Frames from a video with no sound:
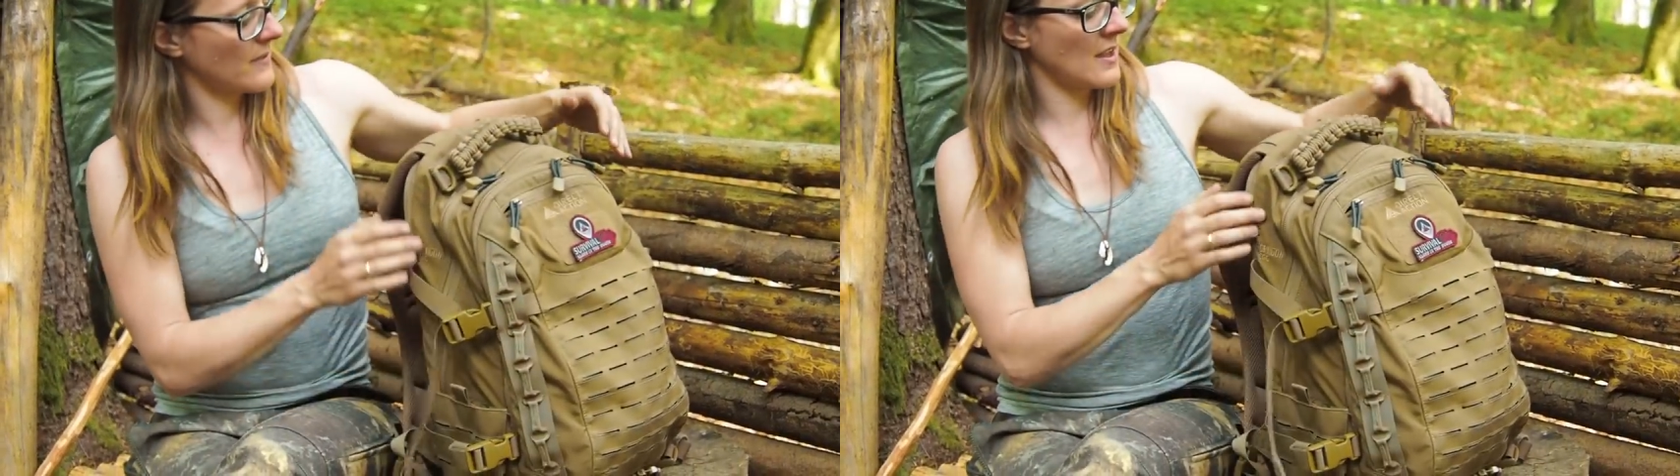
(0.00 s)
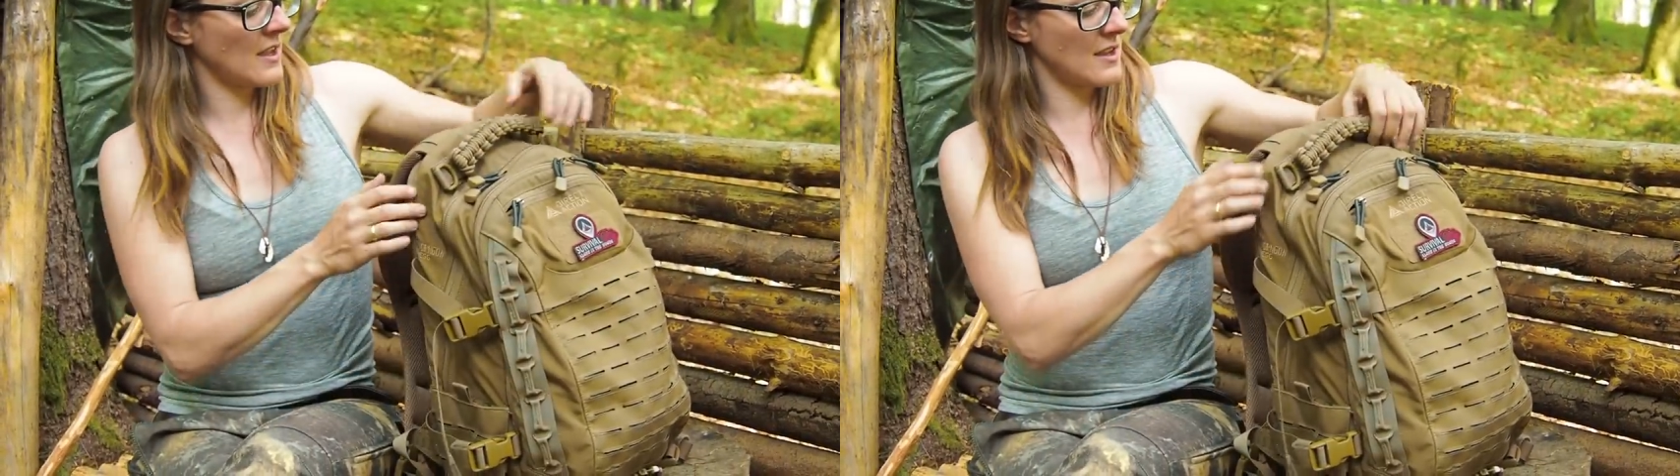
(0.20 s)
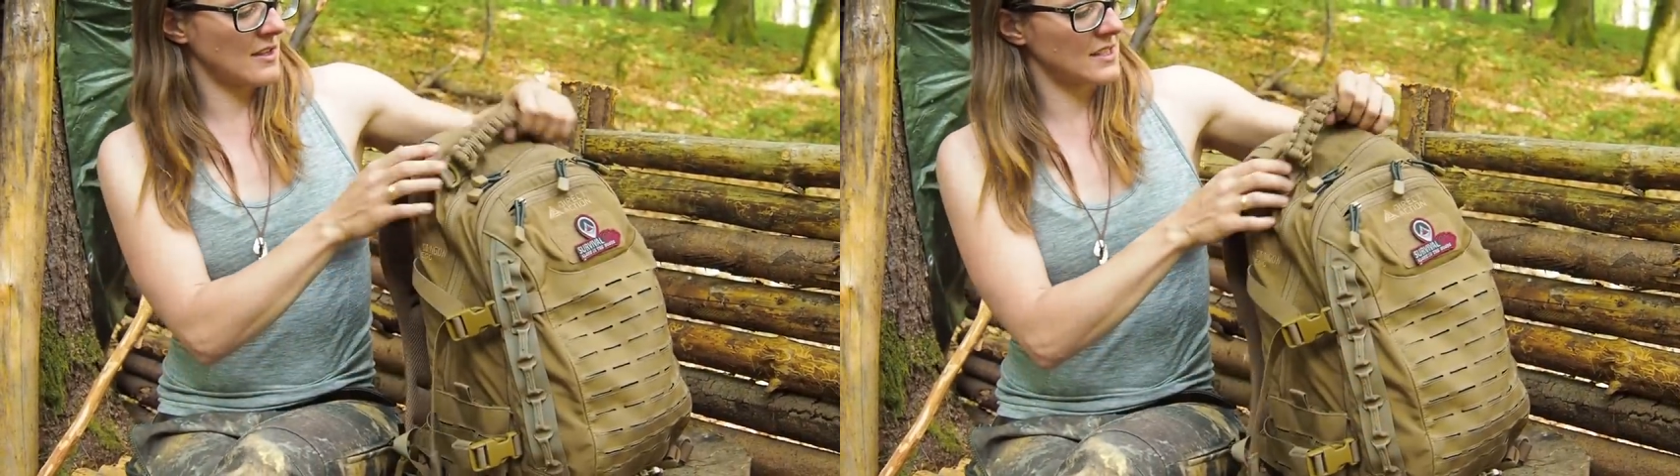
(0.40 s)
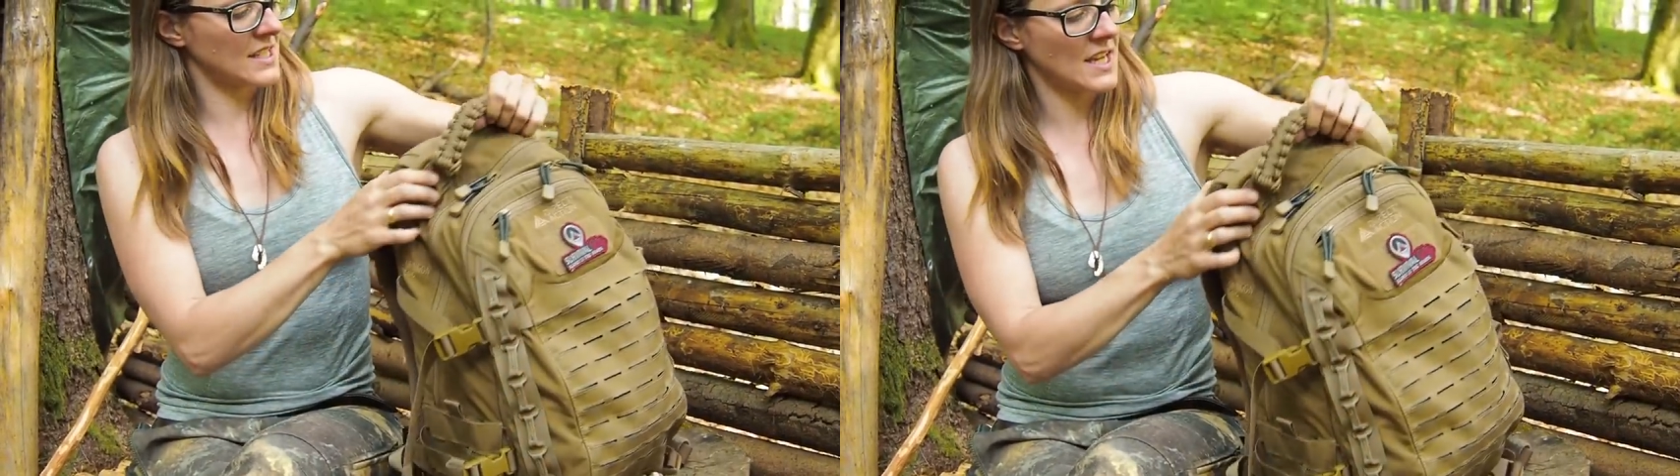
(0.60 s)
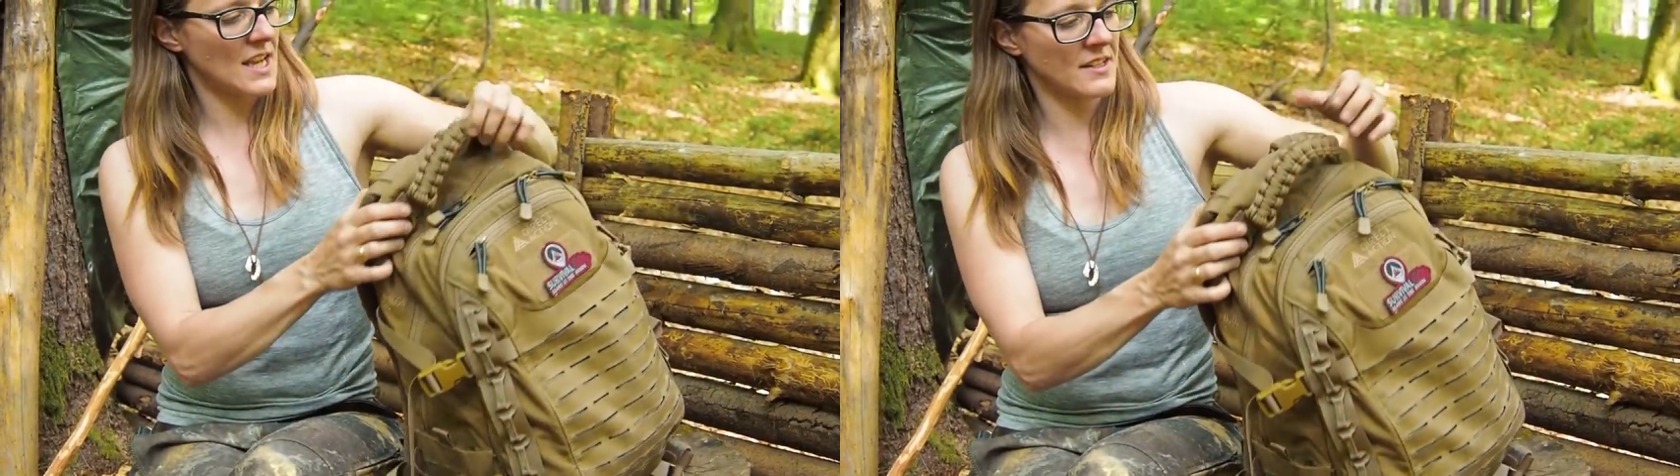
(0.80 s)
And
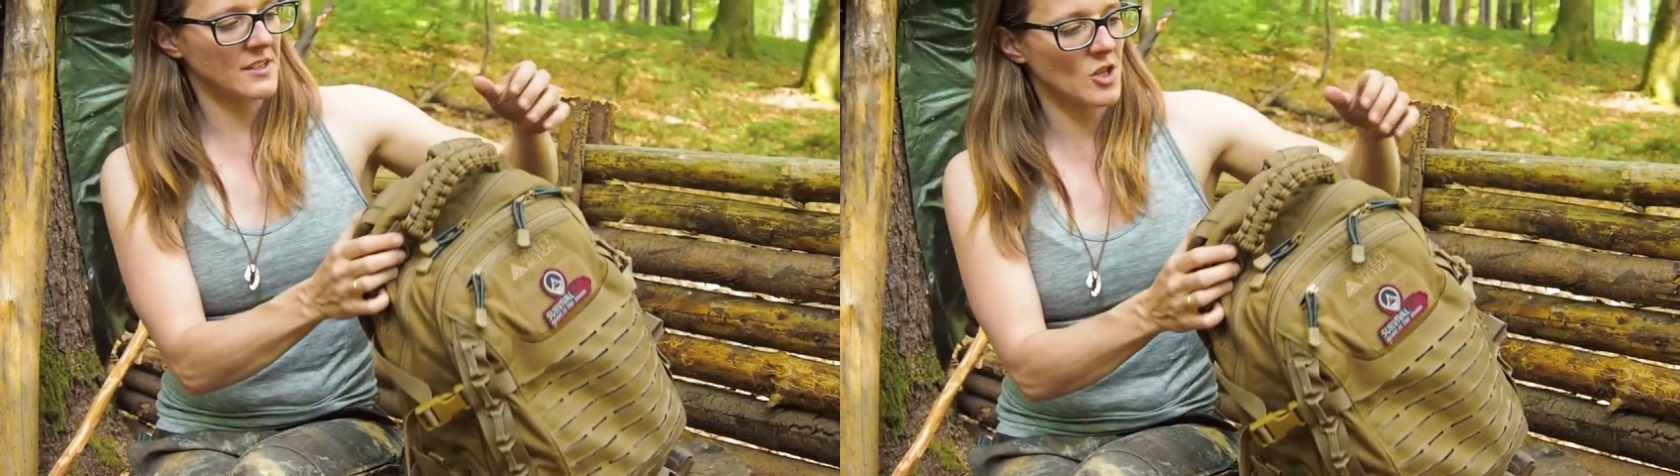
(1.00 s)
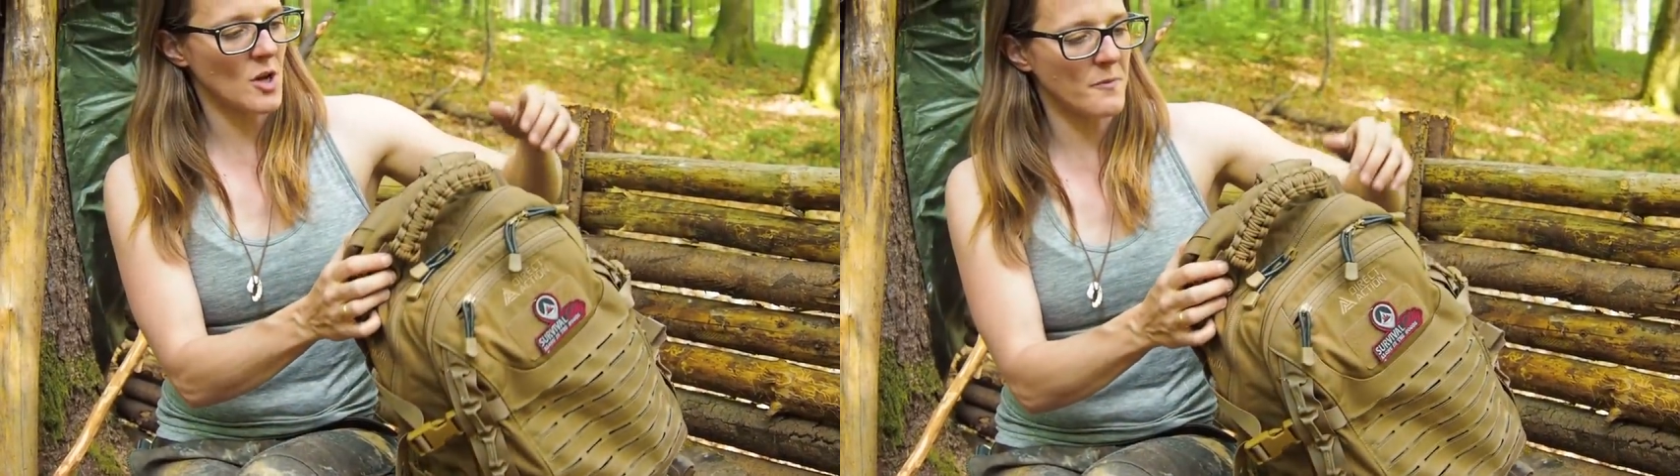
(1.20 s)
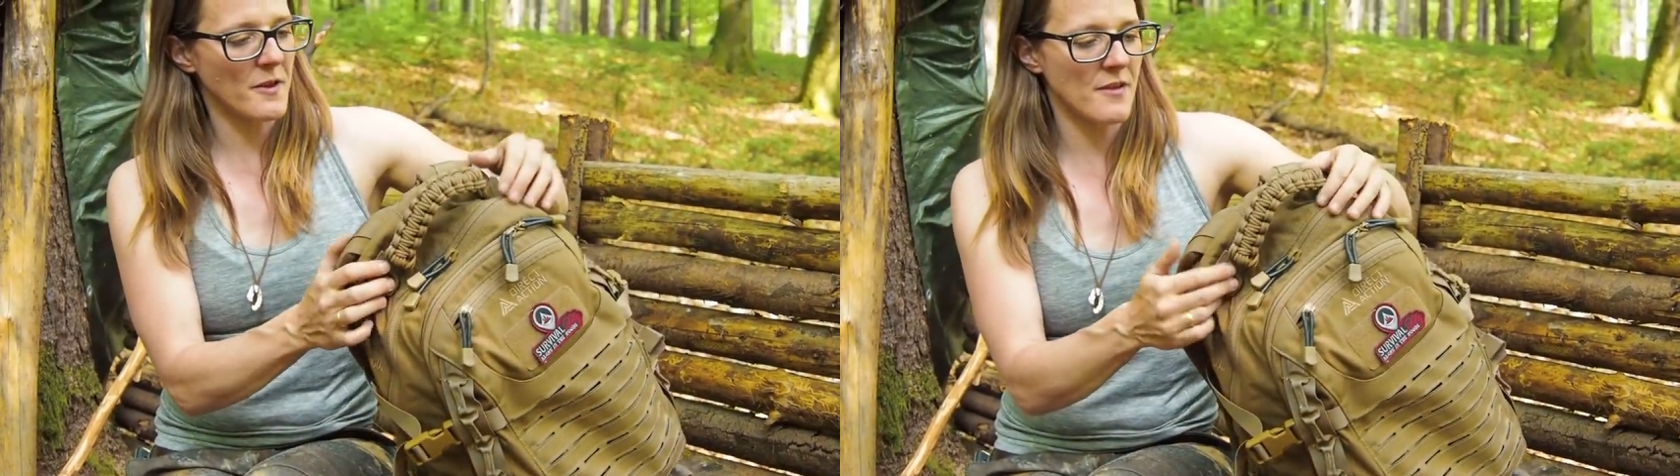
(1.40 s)
at the top we